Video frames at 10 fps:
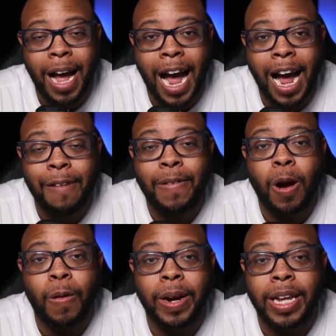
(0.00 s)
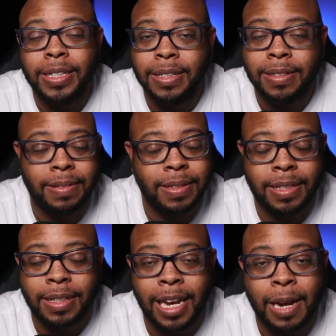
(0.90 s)
I've already, just
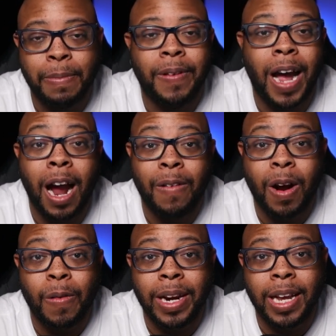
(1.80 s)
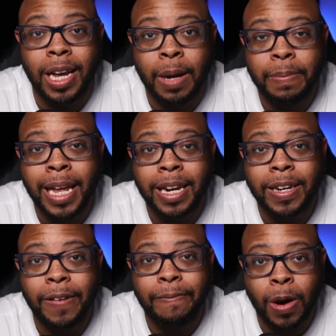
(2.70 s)
disclaimer, I've already updated
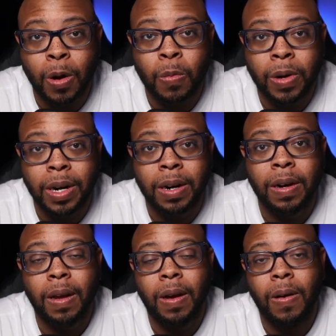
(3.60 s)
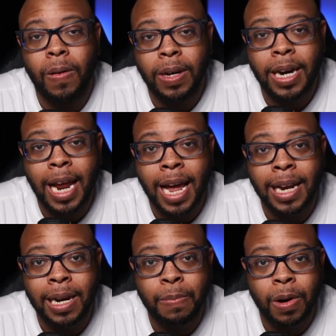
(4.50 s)
the firmware on the
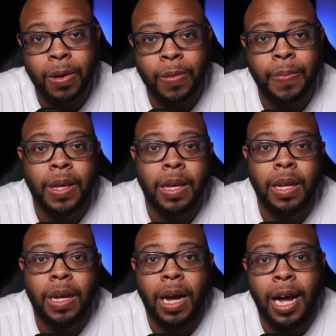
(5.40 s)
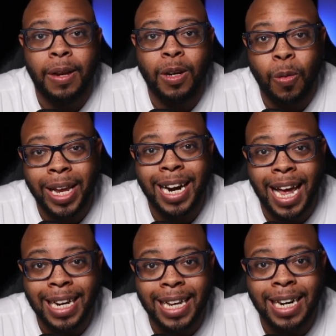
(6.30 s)
980 Pro. The way that
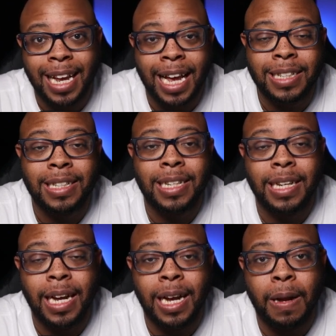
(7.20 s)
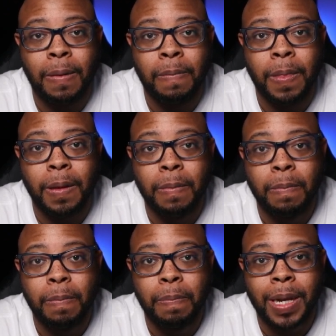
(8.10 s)
I did it, I actually
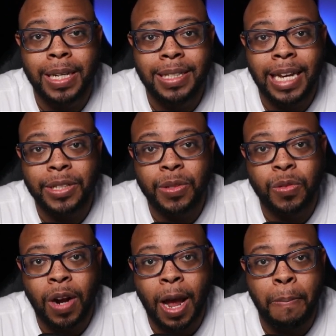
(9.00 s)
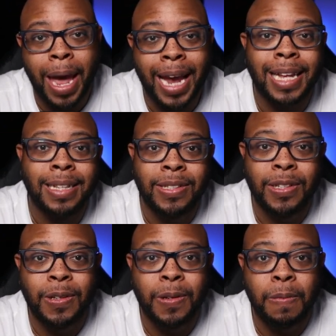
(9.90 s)
placed the actual drive back
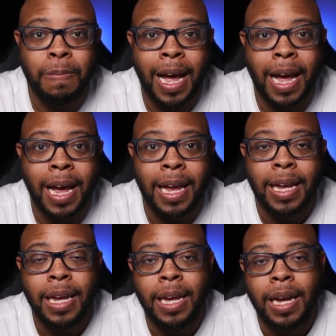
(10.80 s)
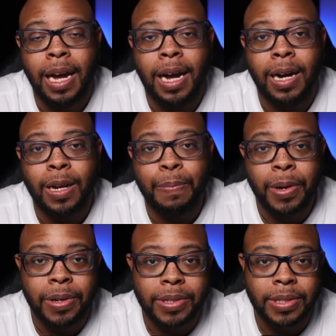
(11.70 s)
into my
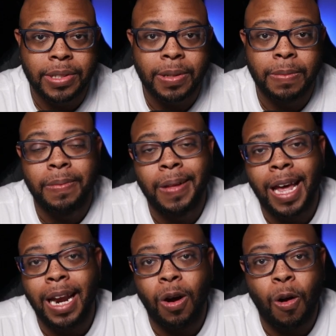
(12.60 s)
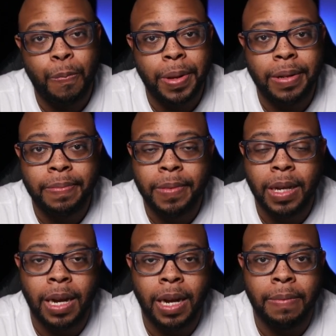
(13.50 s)
computer system, had an open
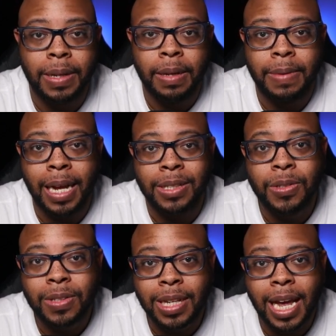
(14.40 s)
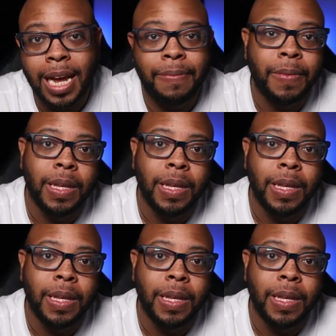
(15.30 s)
M.2 slot.